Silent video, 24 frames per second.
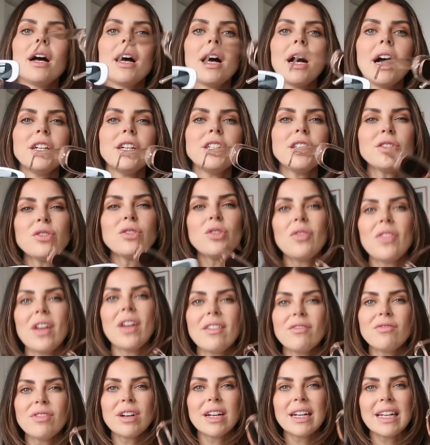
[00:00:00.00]
I just thought
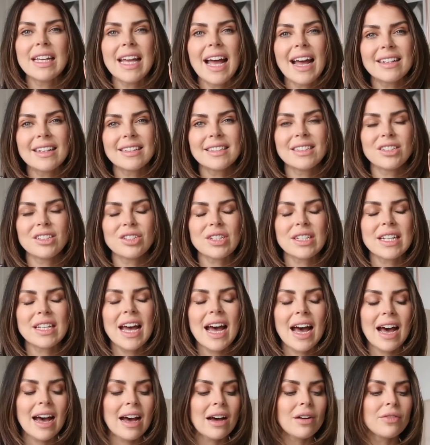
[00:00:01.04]
they're really handy just to
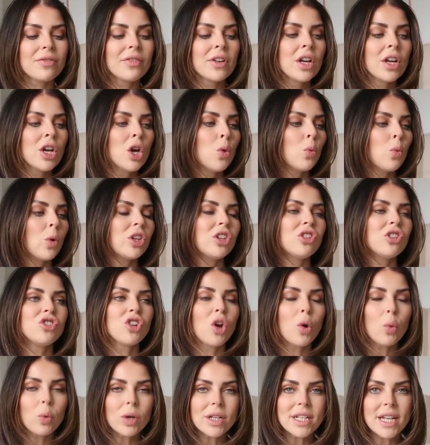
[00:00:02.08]
have when you
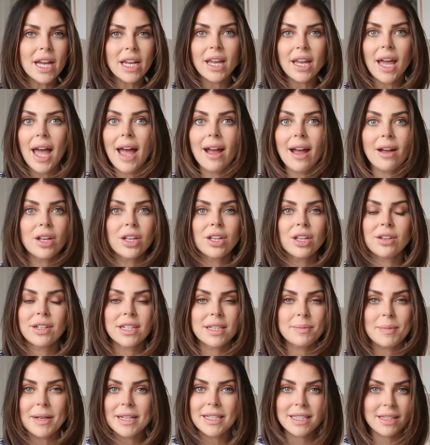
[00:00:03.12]
don't want to take your
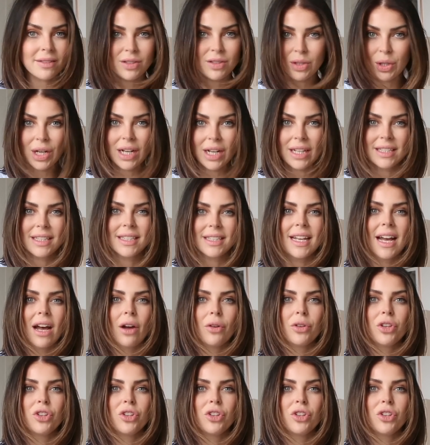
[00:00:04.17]
expensive sunglasses out.